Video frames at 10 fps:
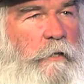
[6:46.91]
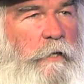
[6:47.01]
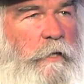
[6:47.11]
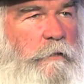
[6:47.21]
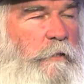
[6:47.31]
in
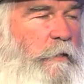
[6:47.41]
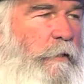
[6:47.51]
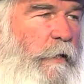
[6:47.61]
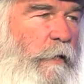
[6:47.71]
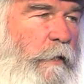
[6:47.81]

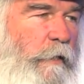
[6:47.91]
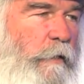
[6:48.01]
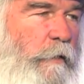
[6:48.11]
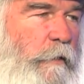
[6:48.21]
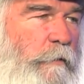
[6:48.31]
1990,
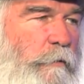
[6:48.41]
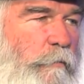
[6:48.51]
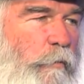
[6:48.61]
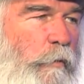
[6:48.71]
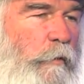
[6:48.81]
I guess
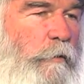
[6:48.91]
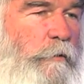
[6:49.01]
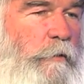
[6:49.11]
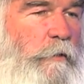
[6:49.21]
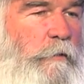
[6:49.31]
it
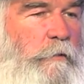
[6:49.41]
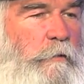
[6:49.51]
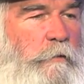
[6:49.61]
was, and